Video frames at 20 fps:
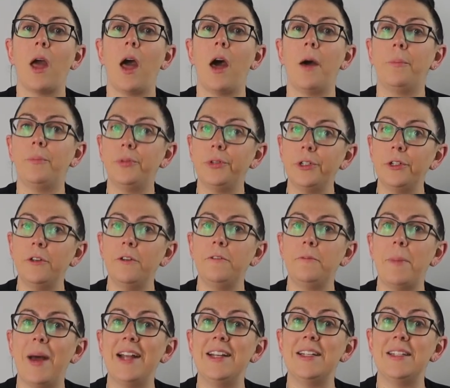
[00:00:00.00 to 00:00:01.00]

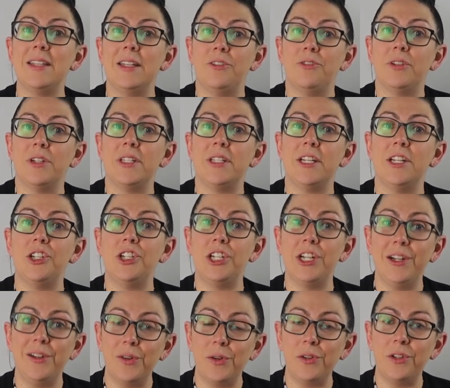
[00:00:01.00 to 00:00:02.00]
approved by disinterested
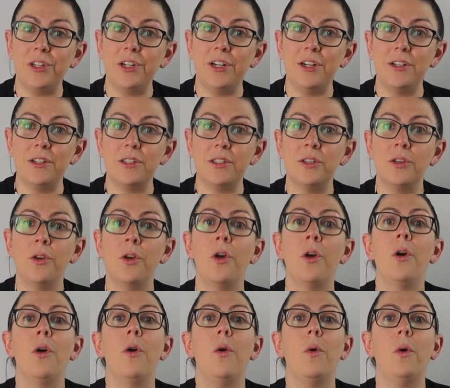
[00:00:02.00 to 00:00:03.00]
shareholders,
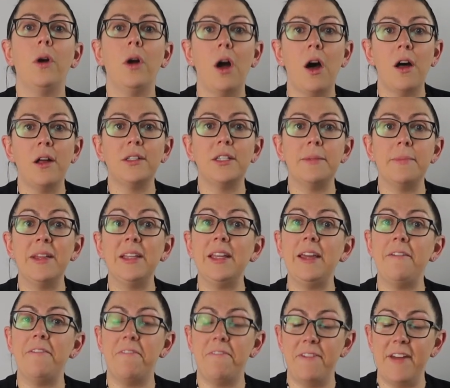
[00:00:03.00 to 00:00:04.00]
or
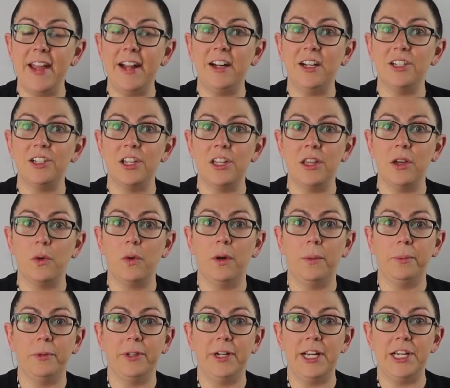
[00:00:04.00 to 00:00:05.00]
ultimately fair to the
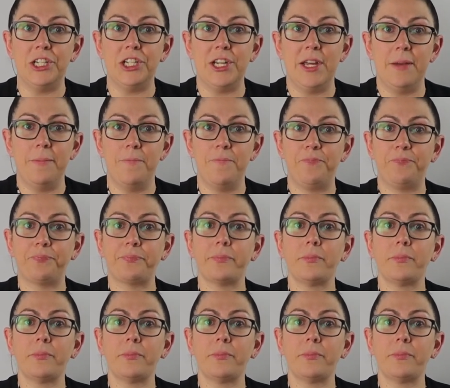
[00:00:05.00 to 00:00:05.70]
corporation.